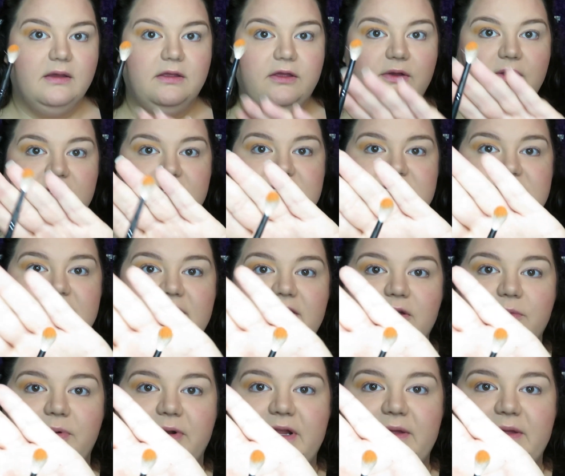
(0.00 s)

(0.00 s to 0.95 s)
You can see they're